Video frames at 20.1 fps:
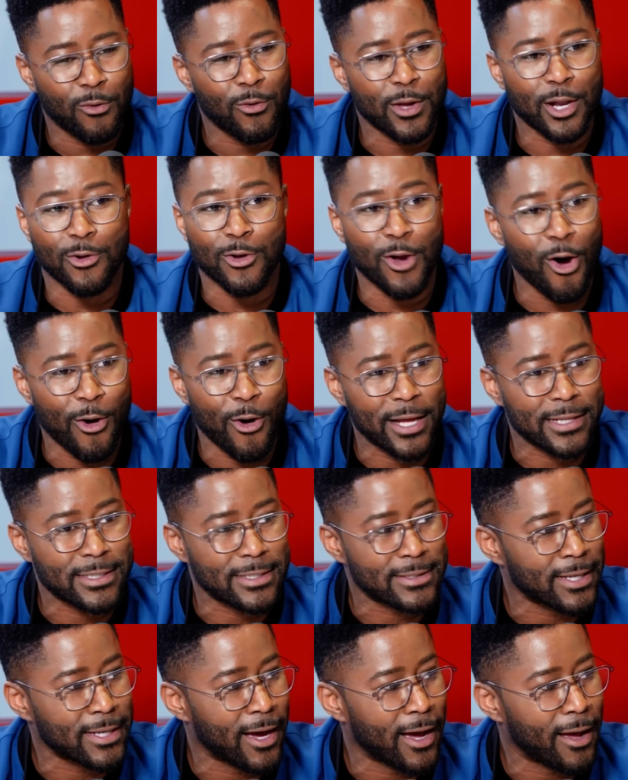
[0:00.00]
but we don't know it at
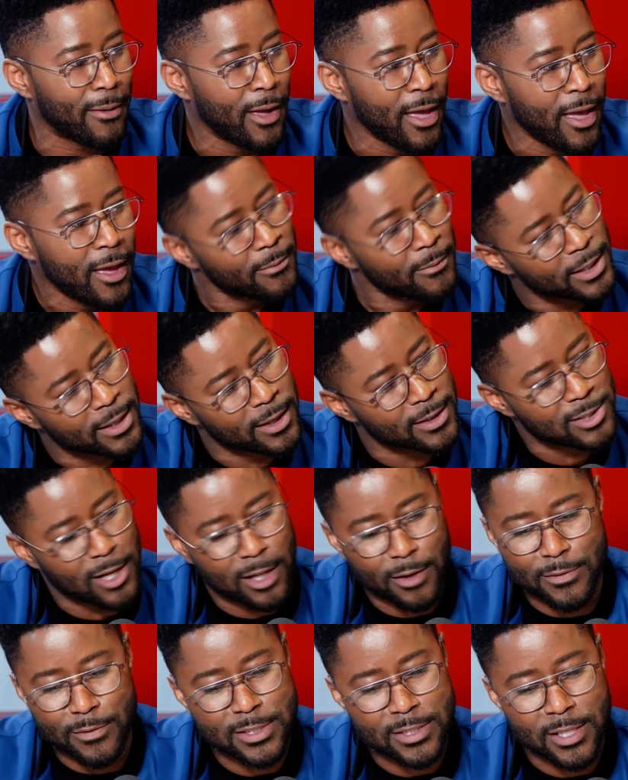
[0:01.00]
the time because
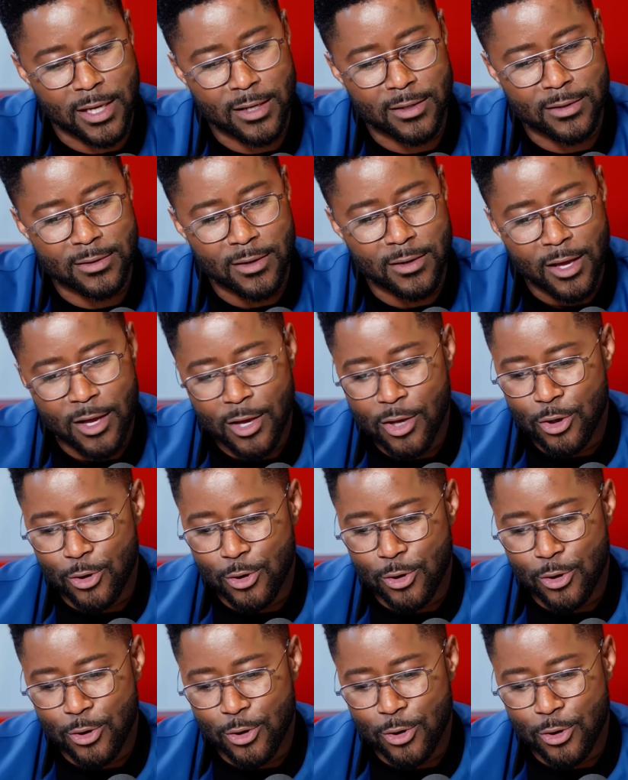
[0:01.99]
all of a sudden